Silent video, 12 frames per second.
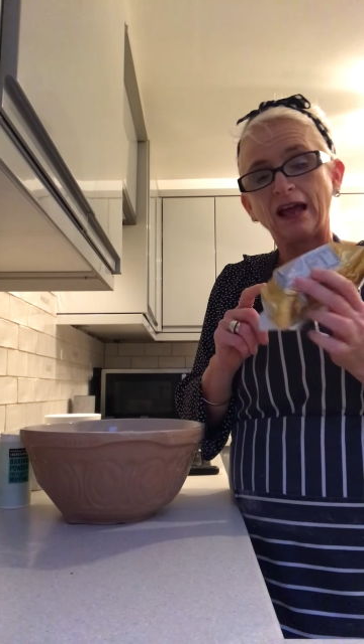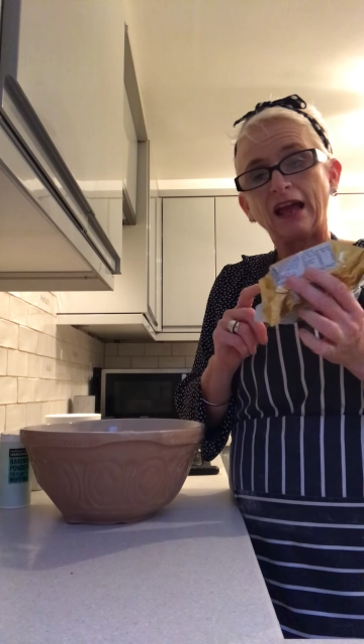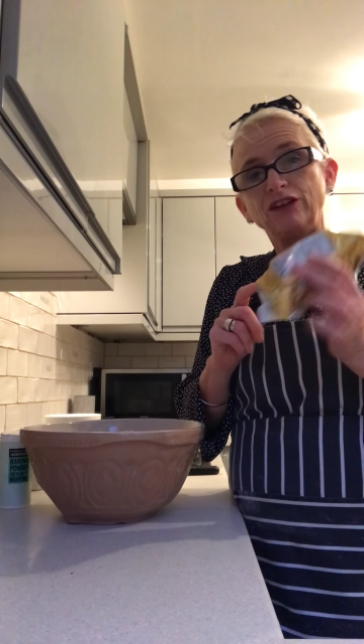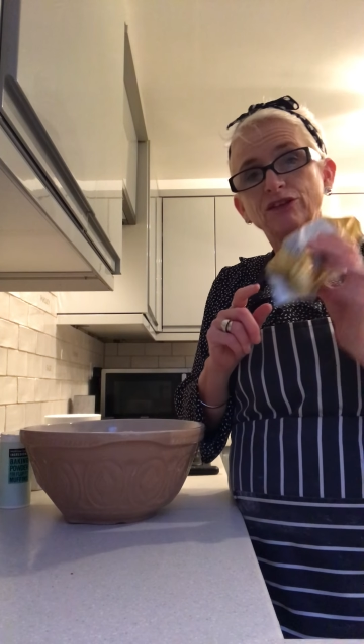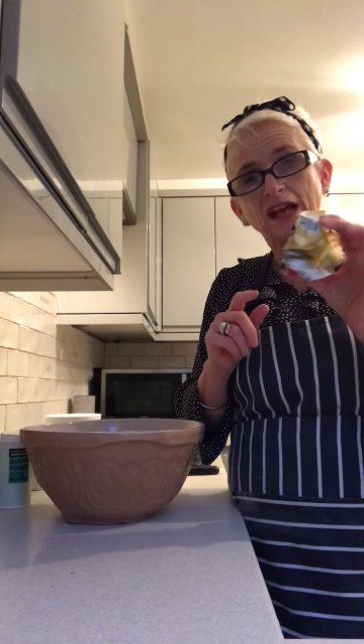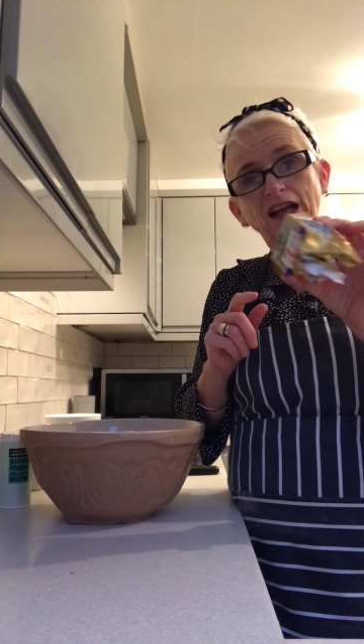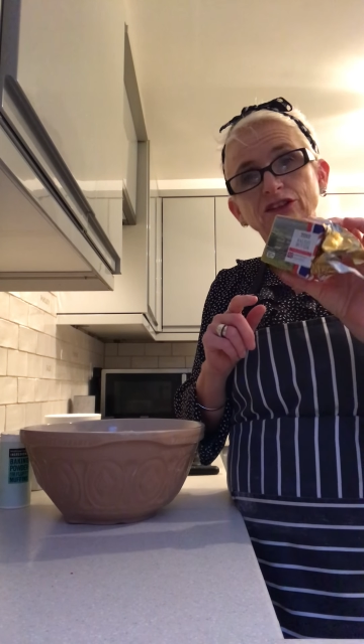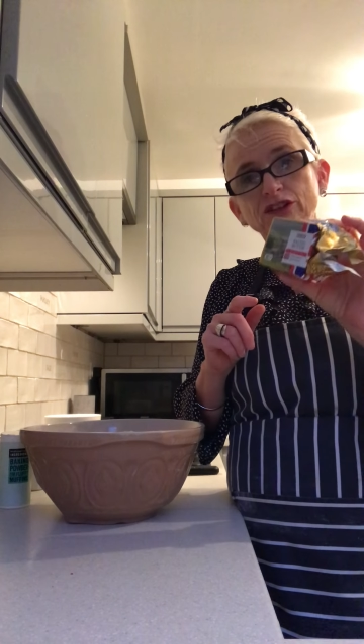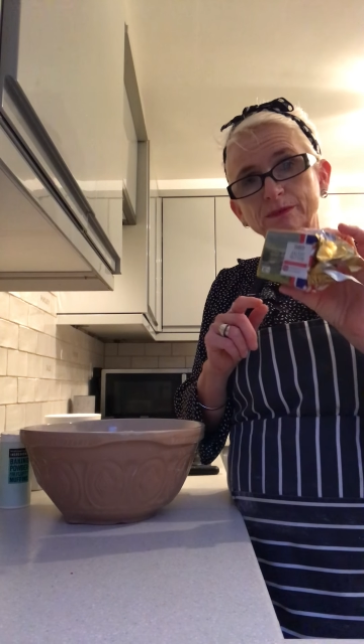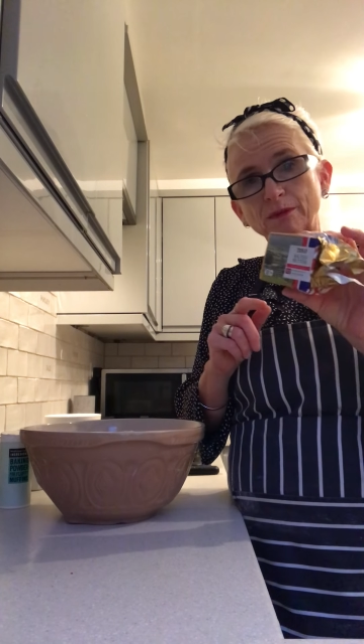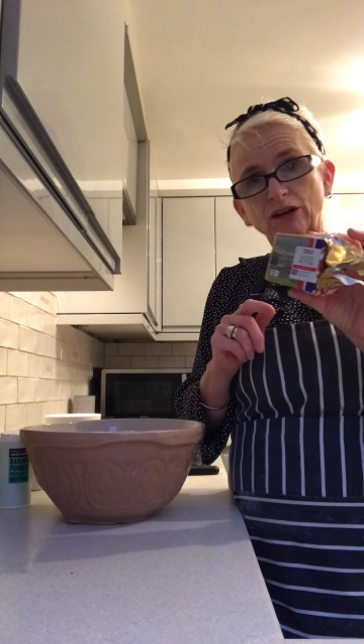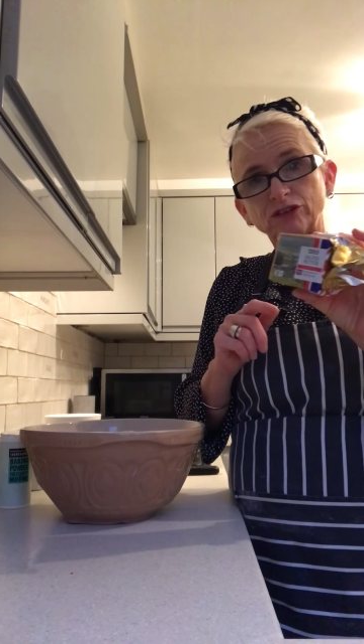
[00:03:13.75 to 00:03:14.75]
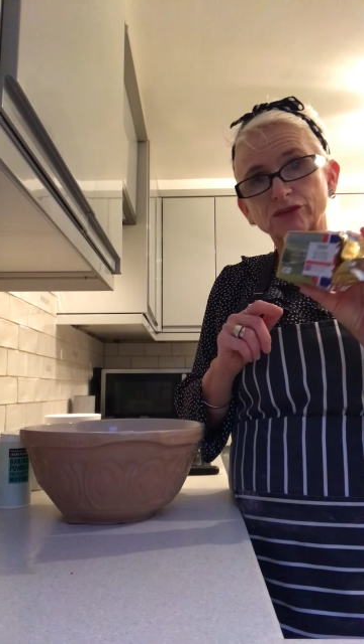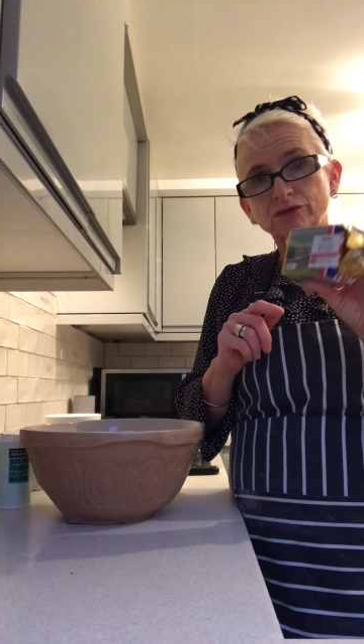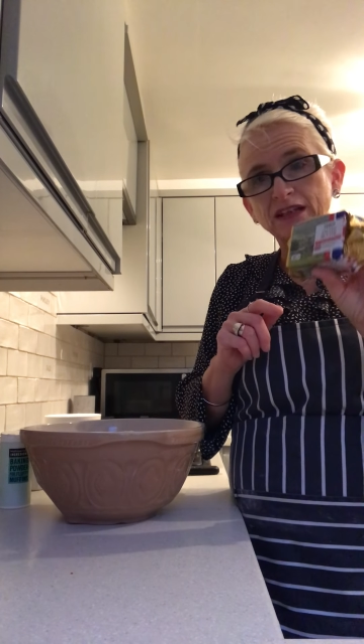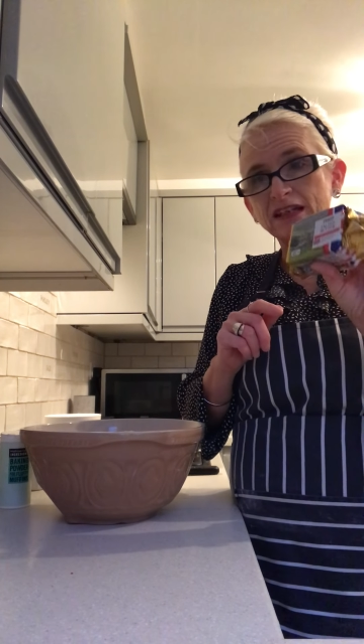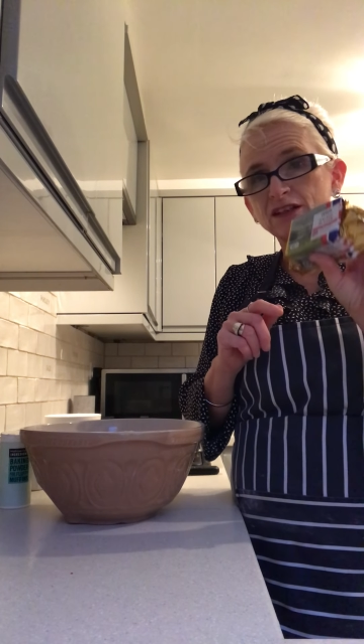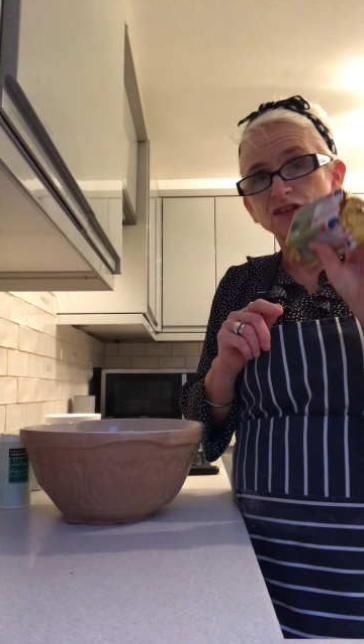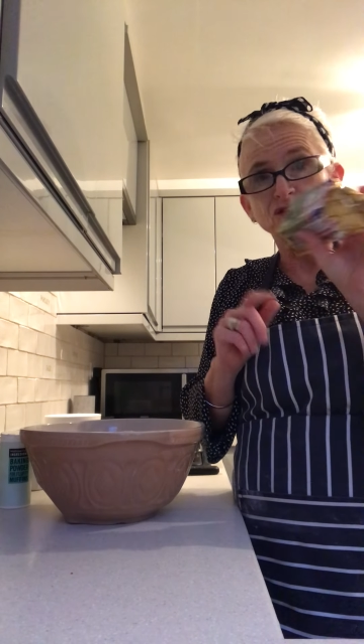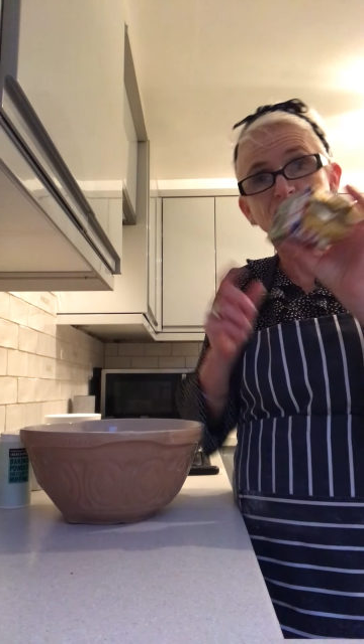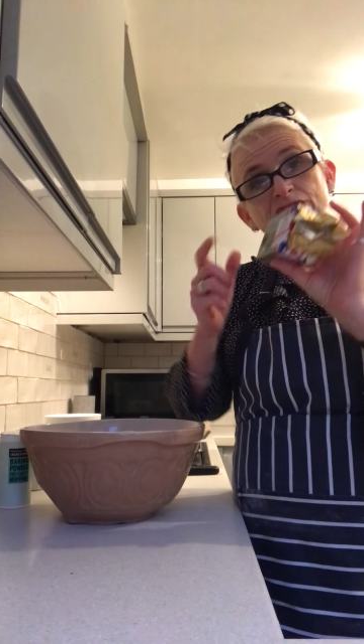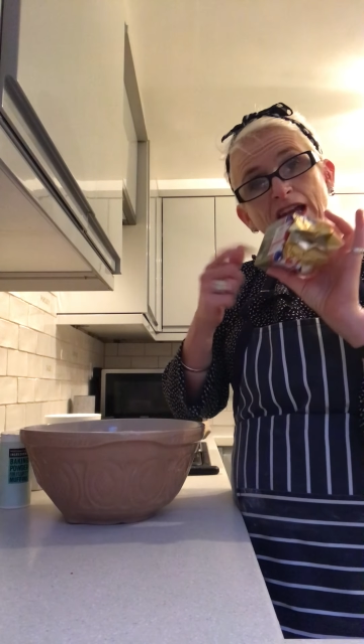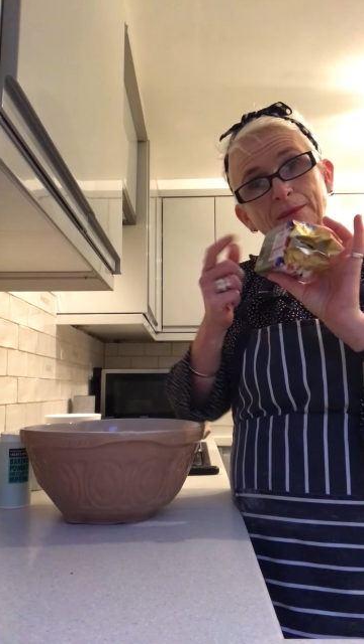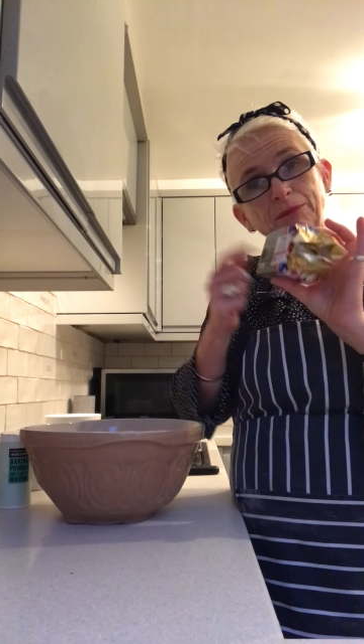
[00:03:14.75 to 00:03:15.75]
You can use margarine, and you can
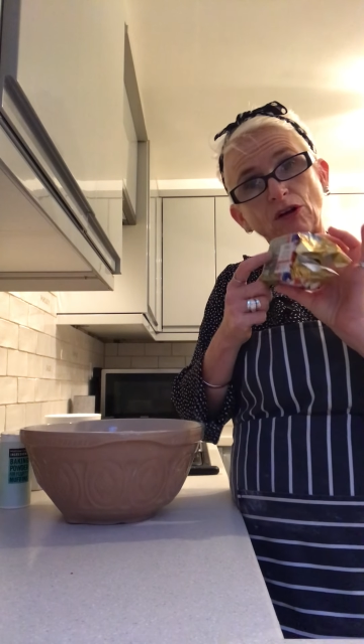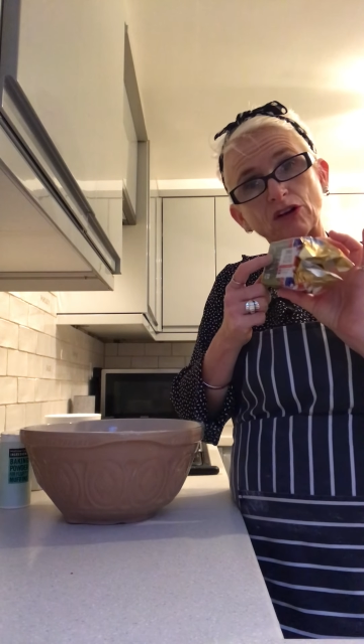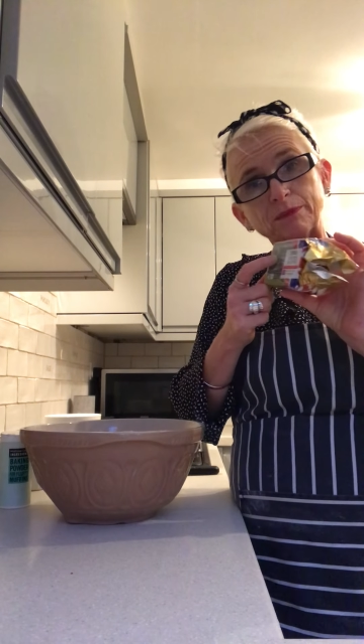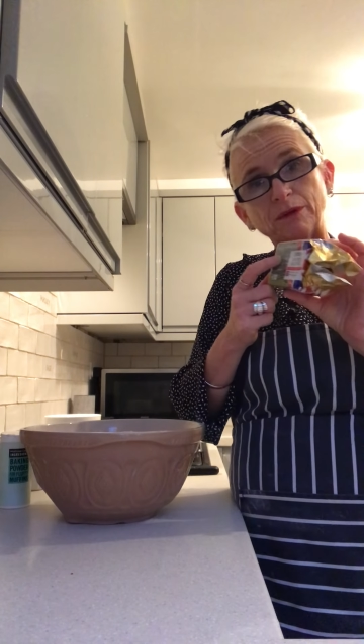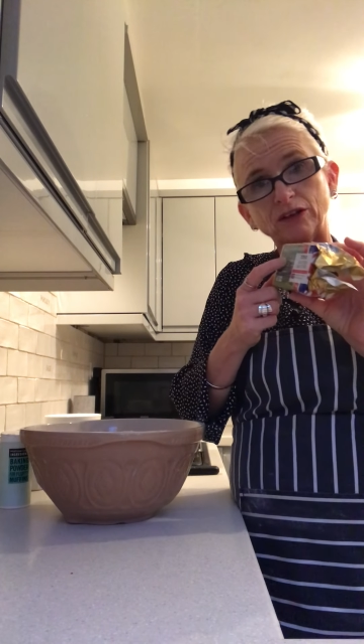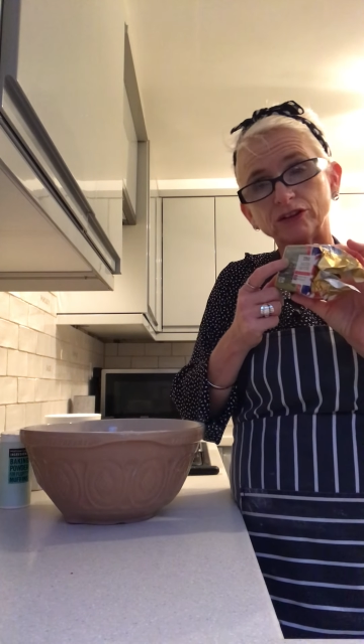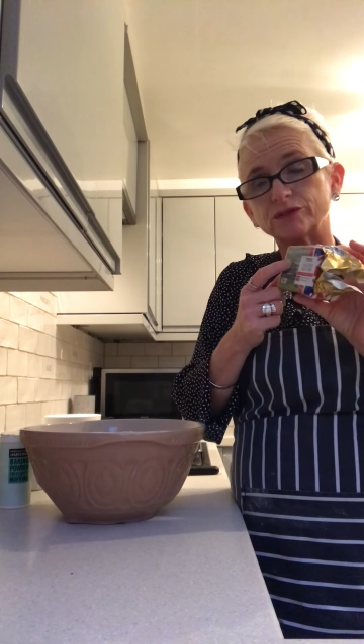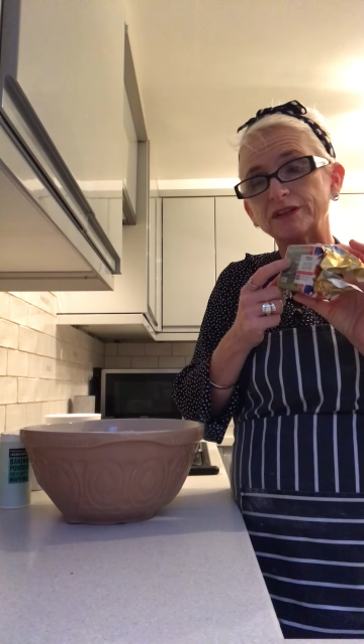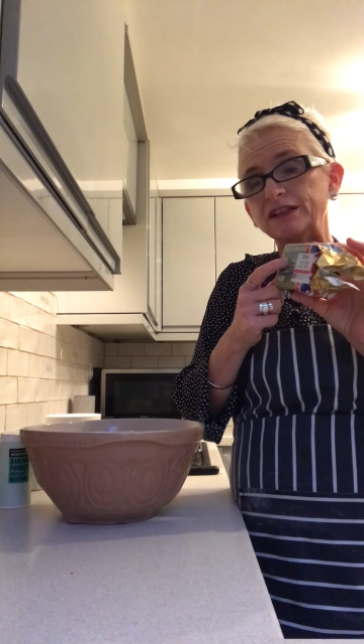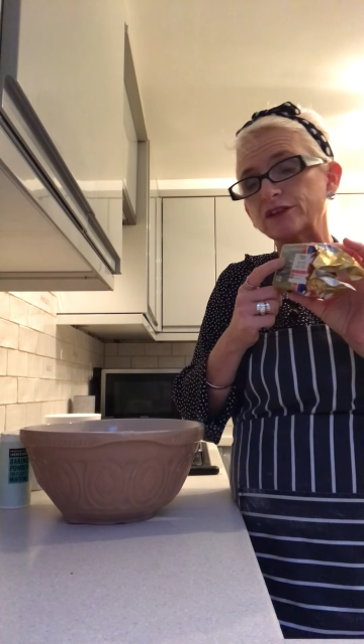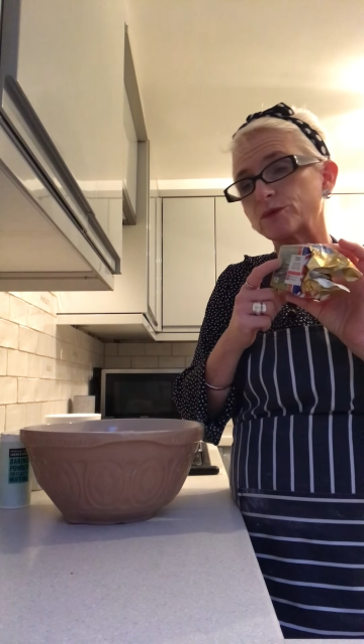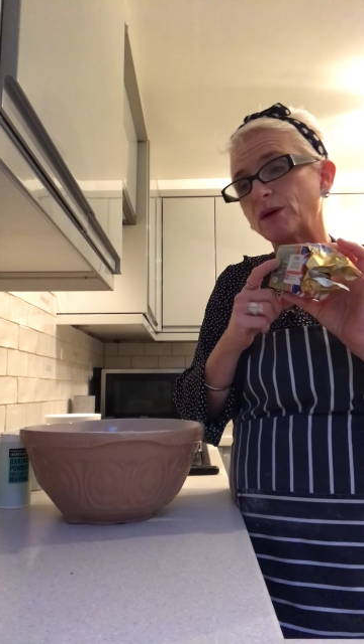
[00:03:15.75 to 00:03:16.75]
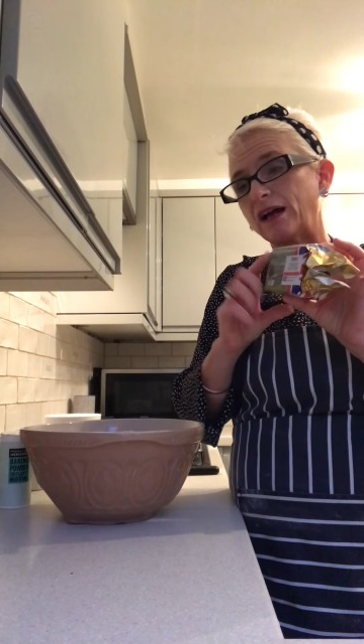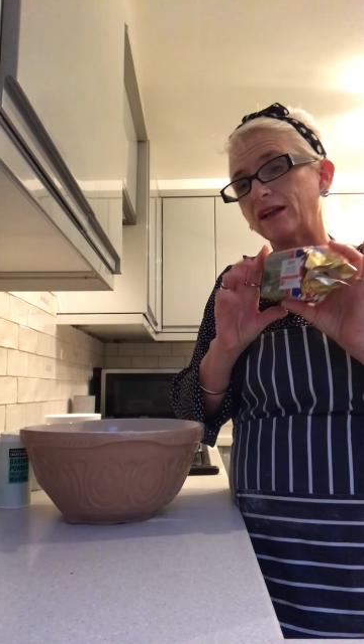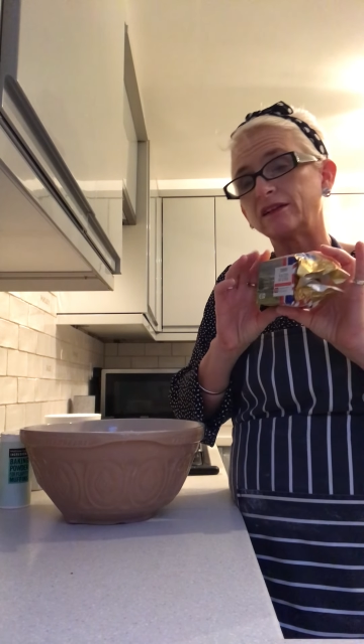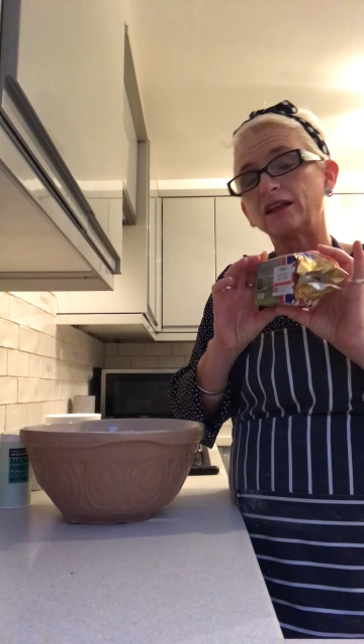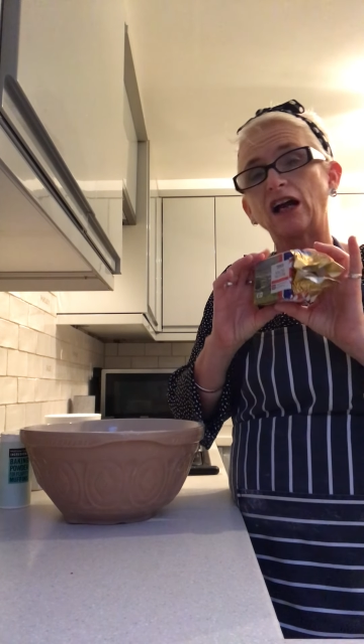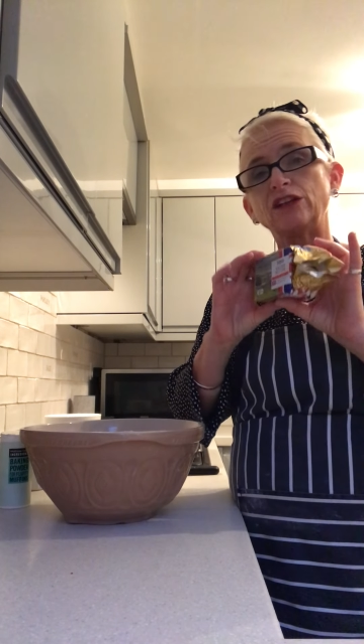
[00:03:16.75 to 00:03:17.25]
get block margarine as well,